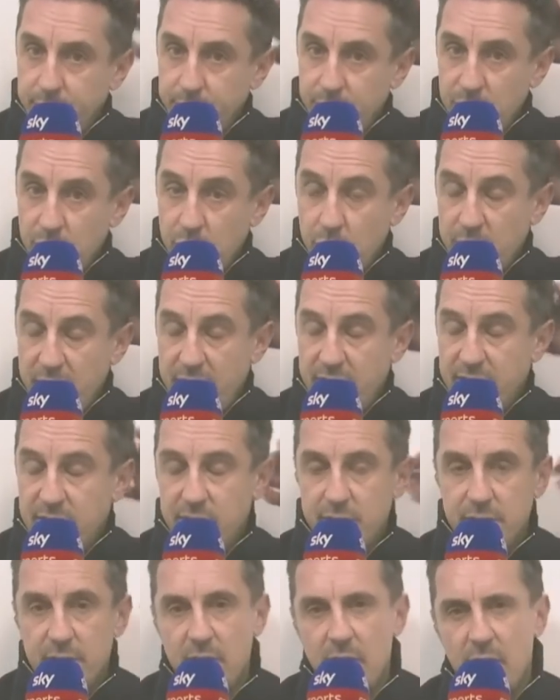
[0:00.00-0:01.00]

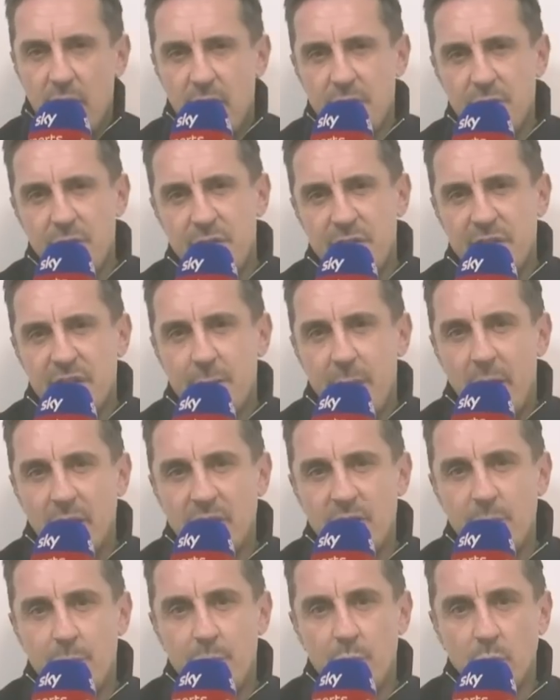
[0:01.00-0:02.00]
Nunez. And the thing about
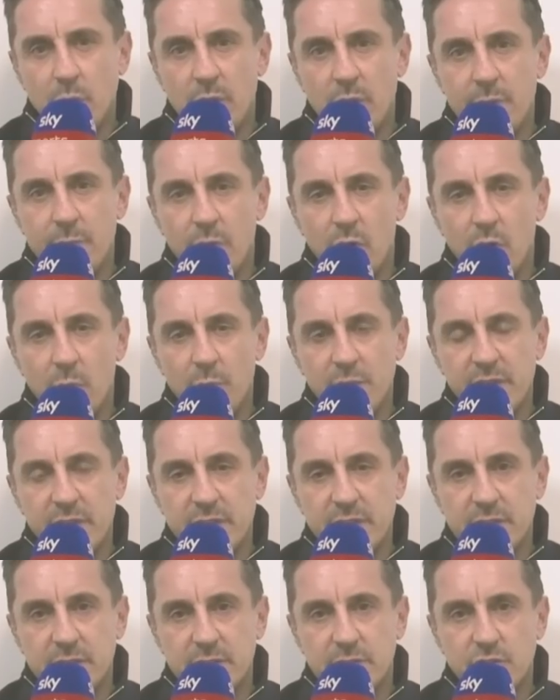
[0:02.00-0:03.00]
Liverpool at the moment
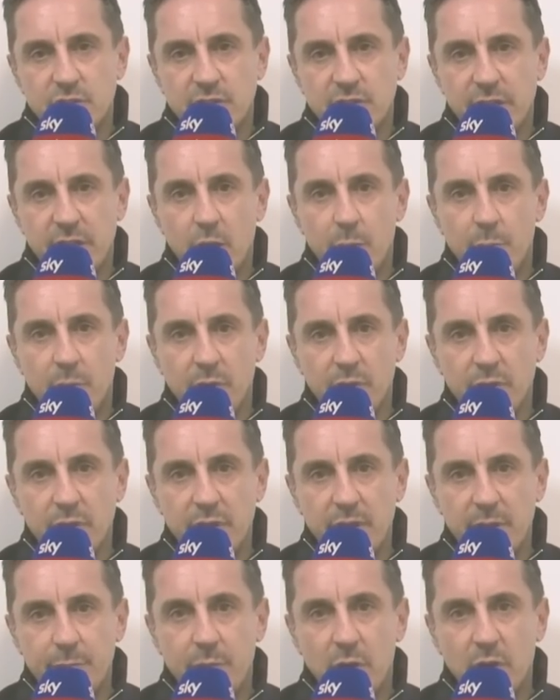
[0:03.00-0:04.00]
is, just set it up on
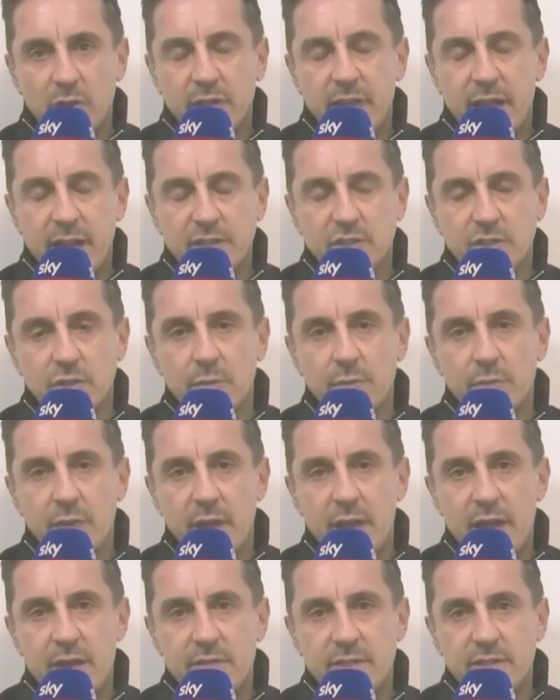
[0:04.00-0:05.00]
the podcast up
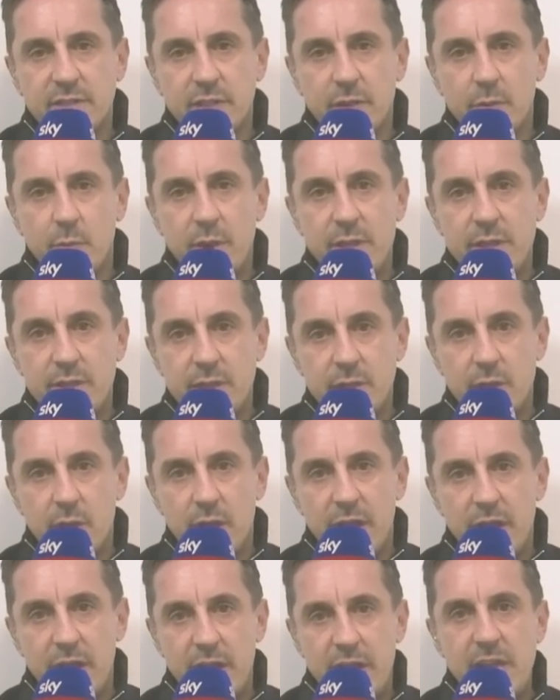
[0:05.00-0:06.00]
there, is that when
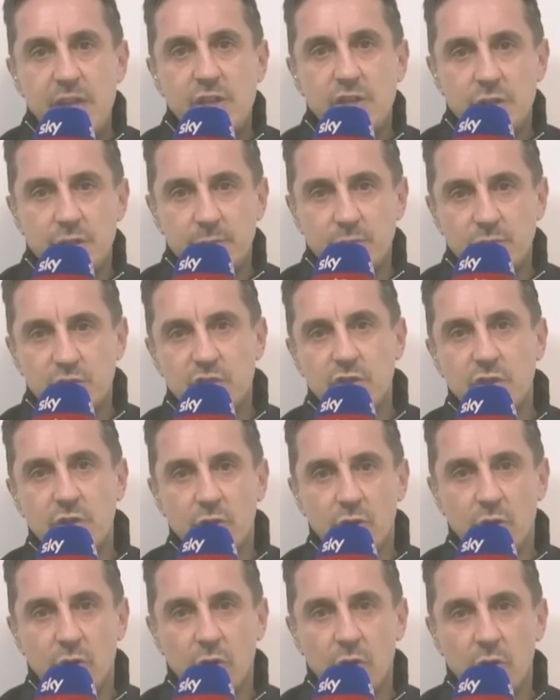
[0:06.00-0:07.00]
each of them
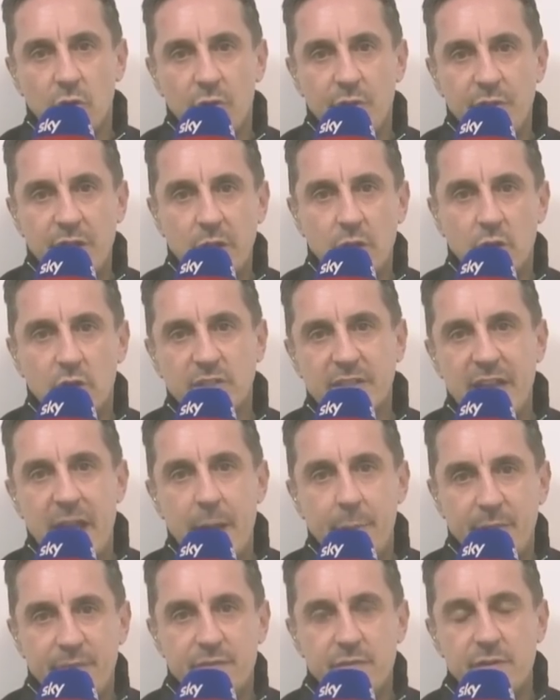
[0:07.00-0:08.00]
score, they look as
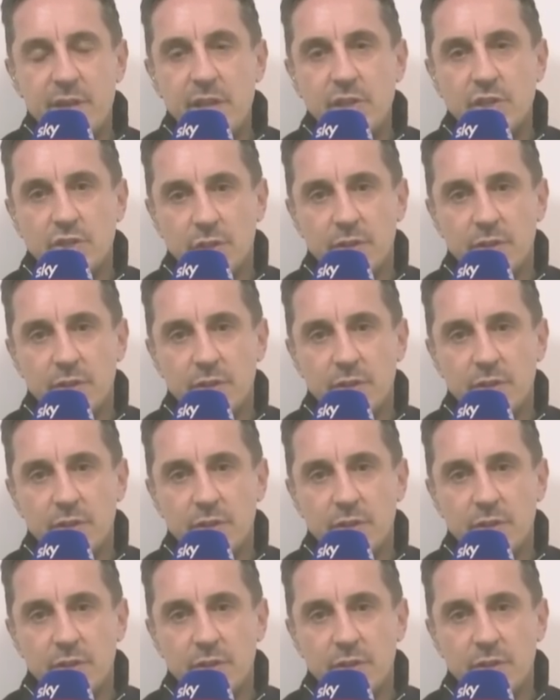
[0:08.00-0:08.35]
happy for each